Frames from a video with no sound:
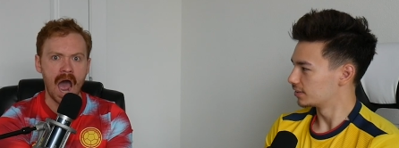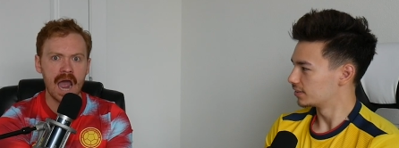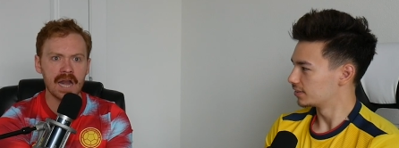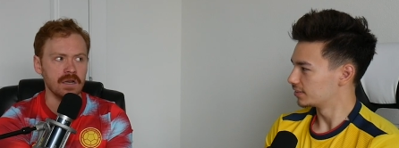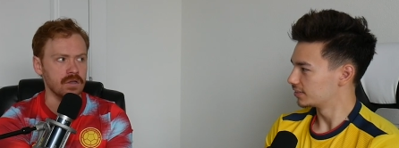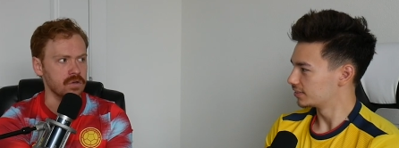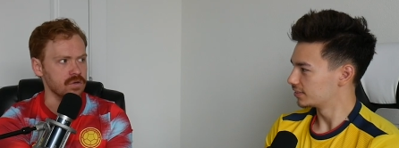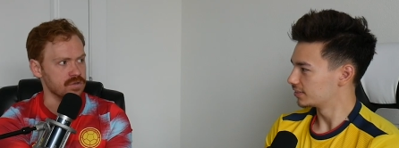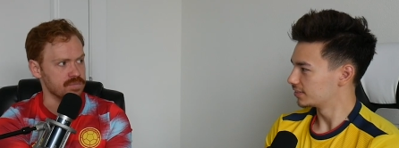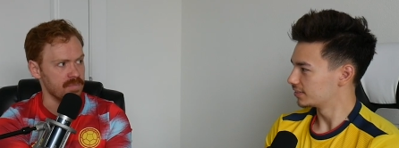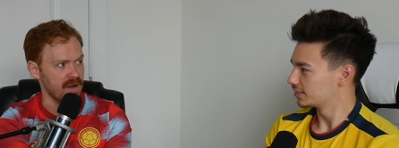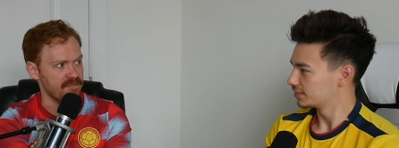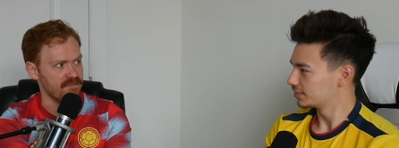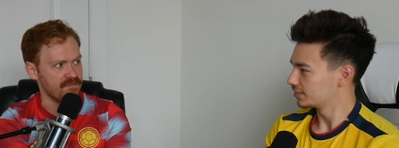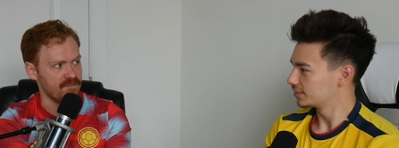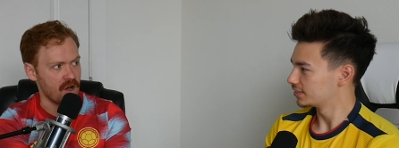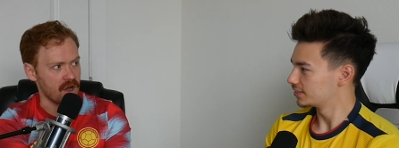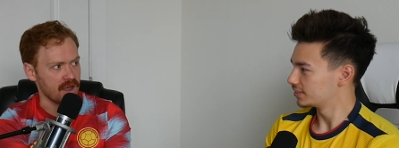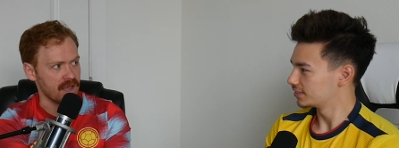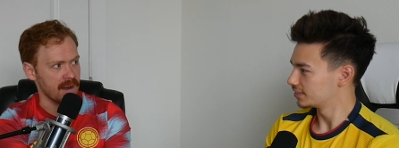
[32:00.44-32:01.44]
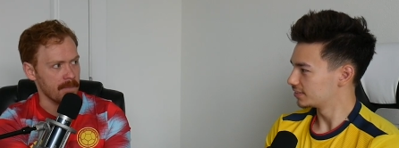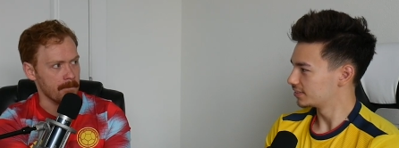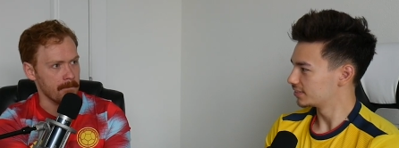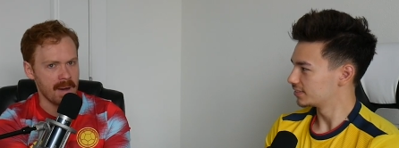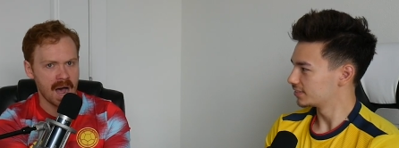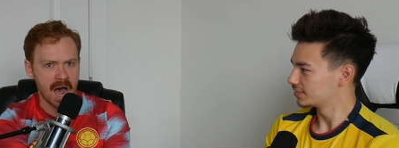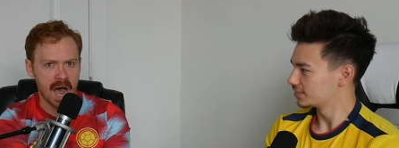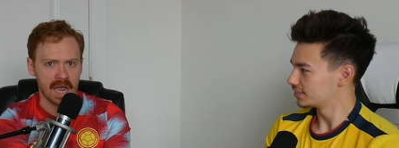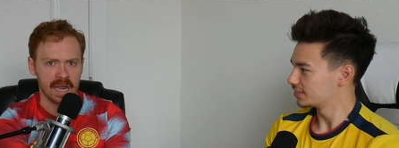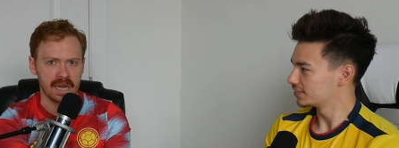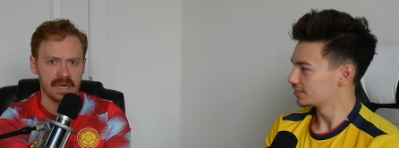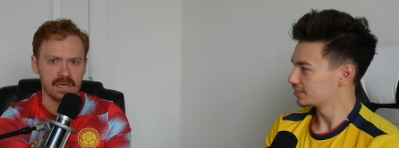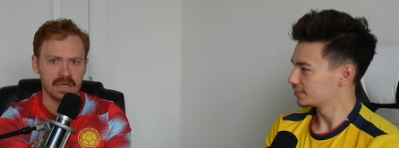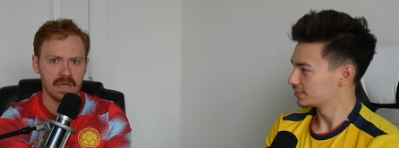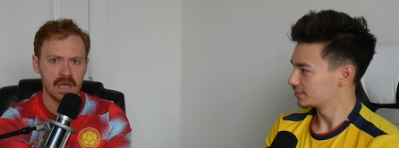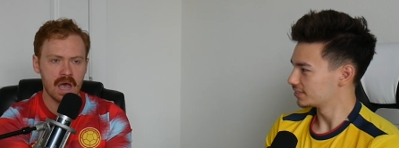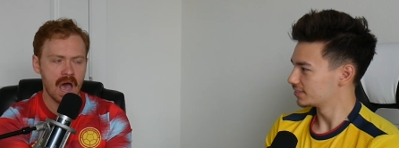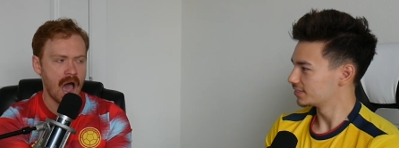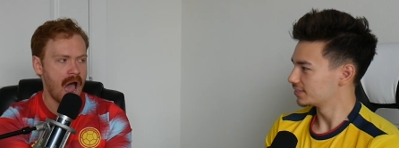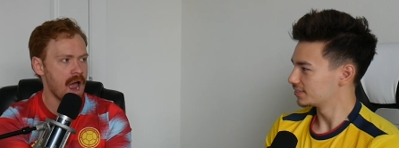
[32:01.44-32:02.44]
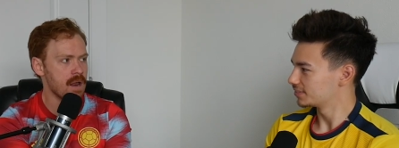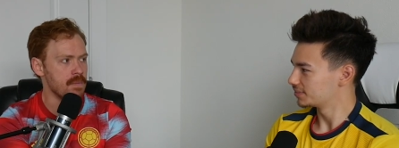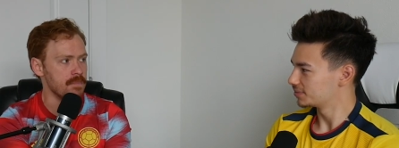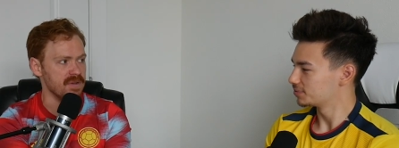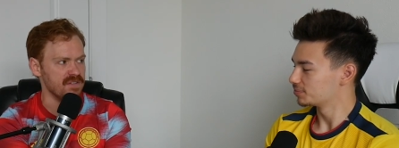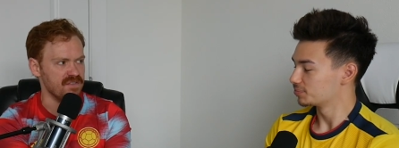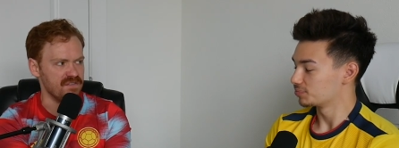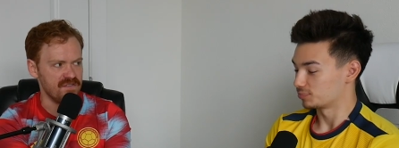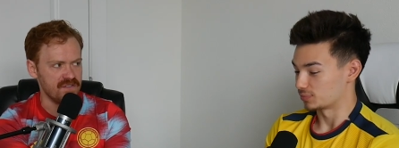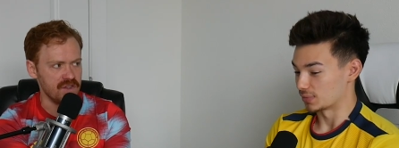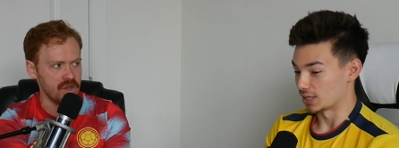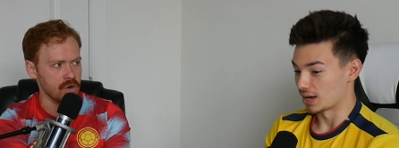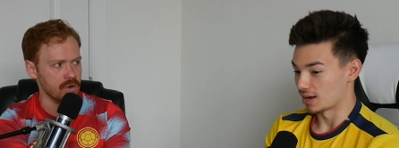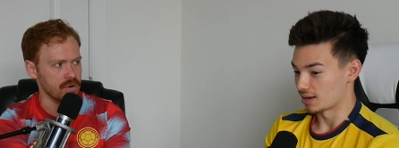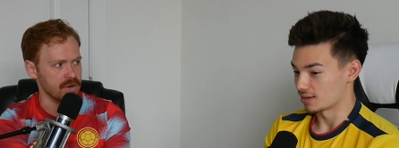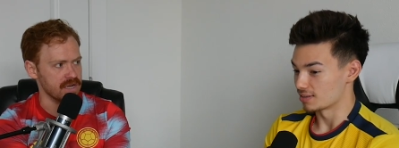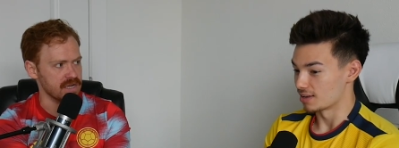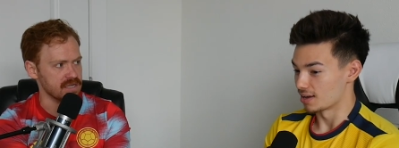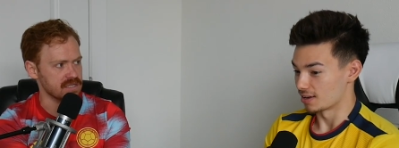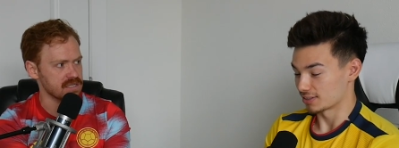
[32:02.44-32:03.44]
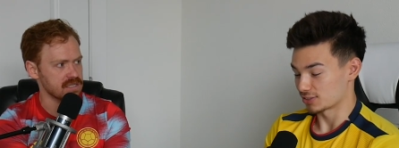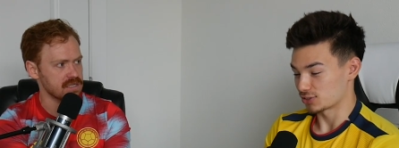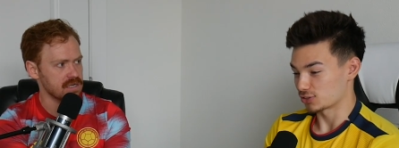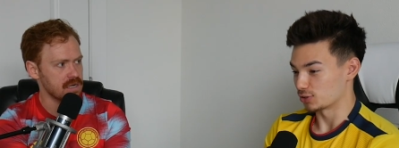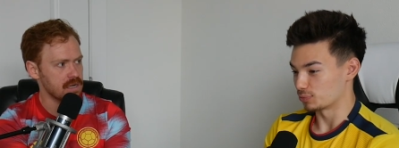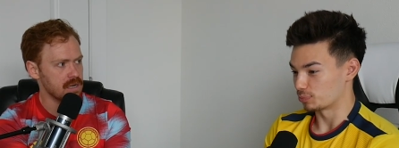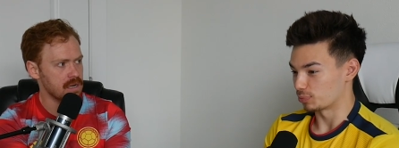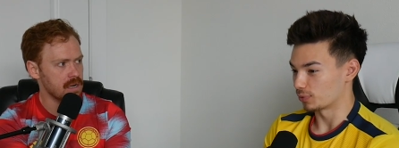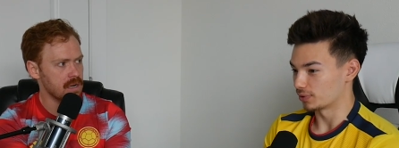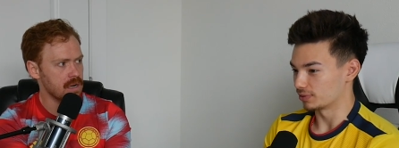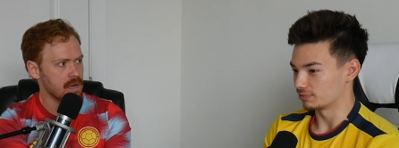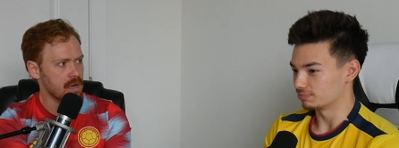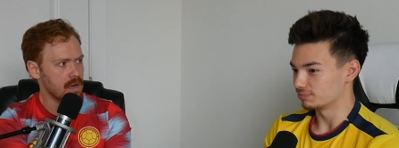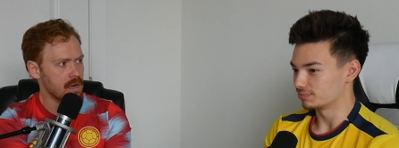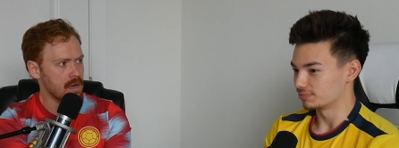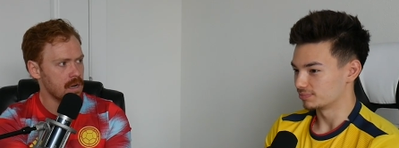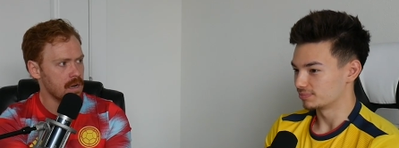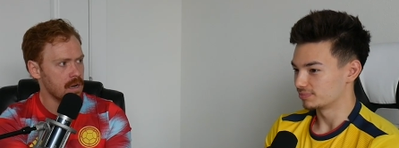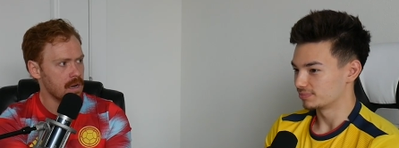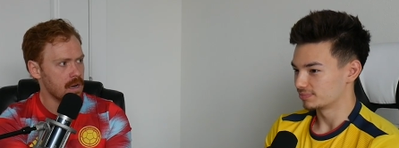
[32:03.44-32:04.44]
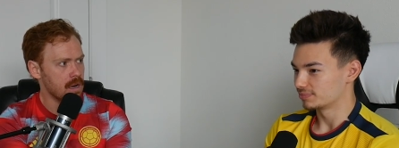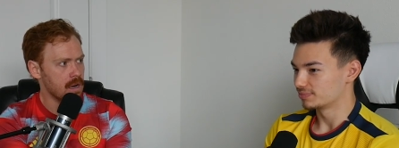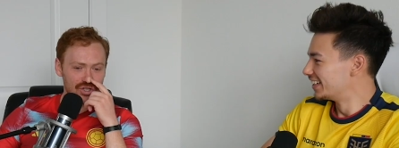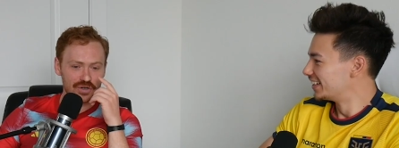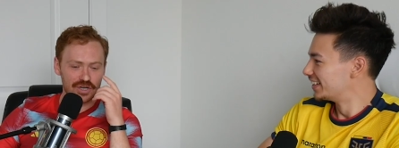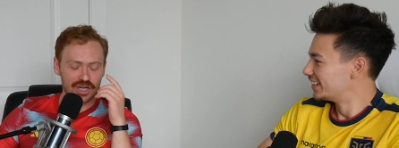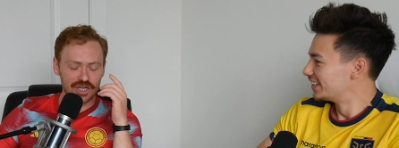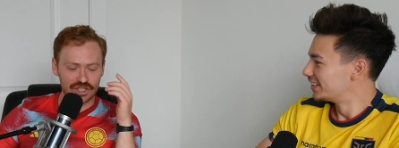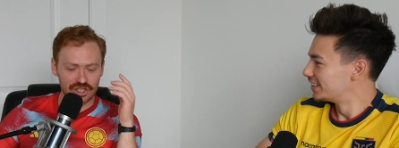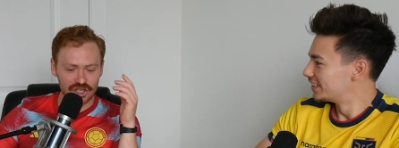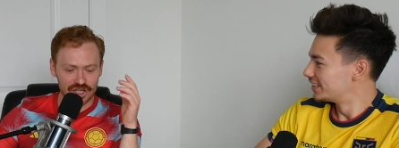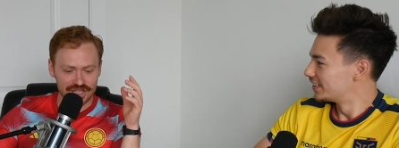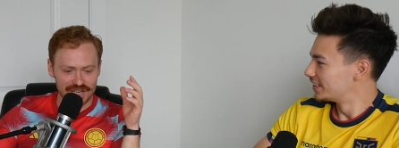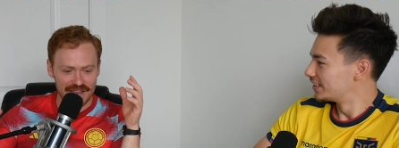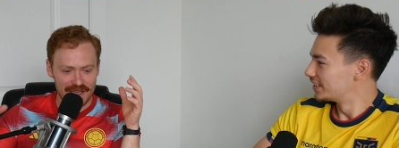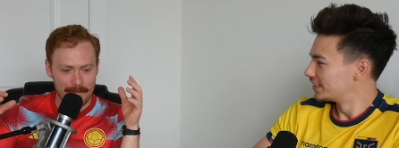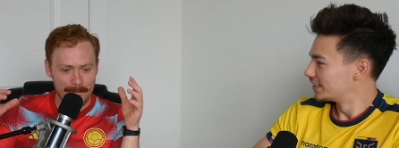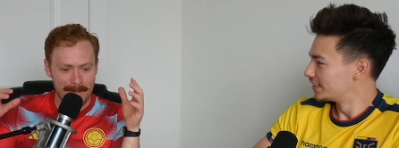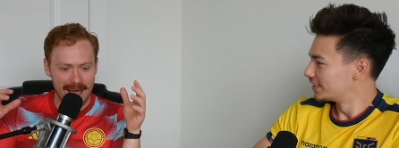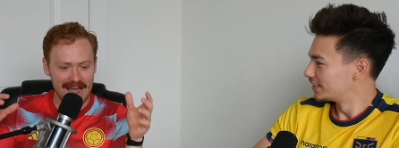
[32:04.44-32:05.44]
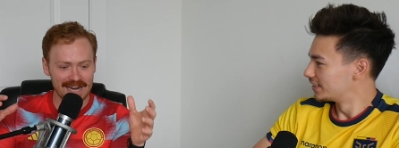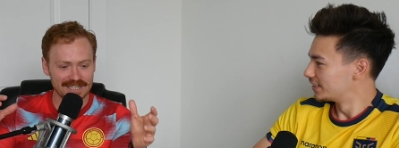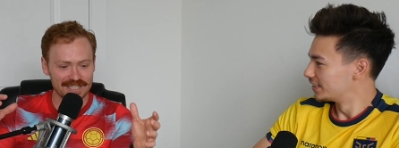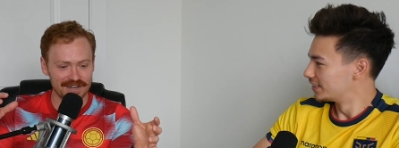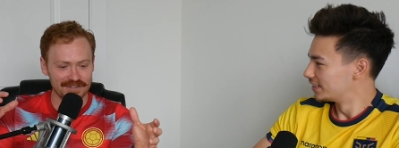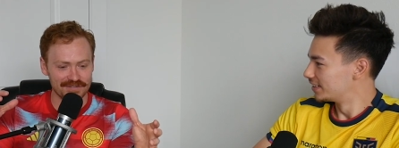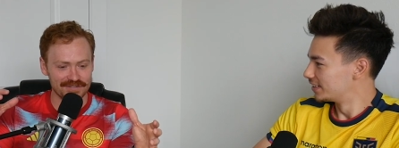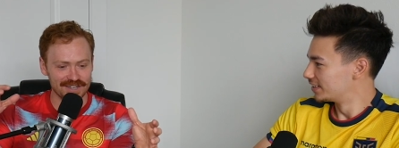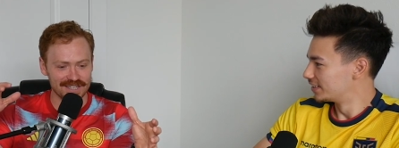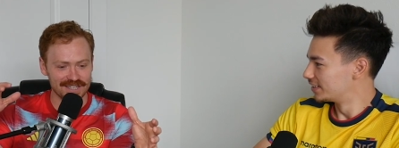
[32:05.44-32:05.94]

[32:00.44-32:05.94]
Speaker 1: I'd lose my fucking mind I'd be Yeah, furious yeah, that's a good point. Dude, just imagine if